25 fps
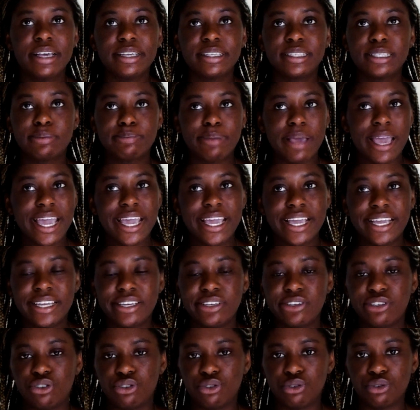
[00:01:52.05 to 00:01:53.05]

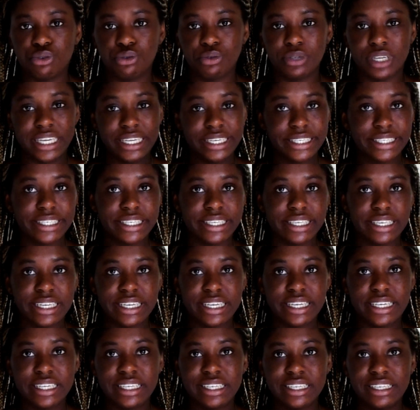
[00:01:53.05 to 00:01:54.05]
Spain to
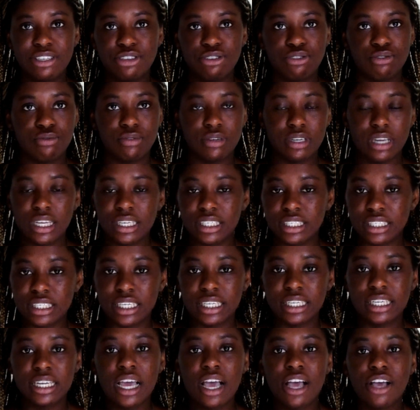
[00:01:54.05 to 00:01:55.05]
Italy to
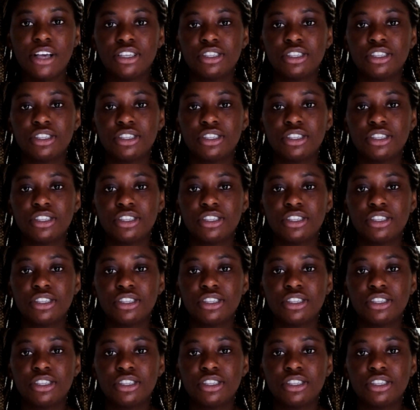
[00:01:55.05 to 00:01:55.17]
London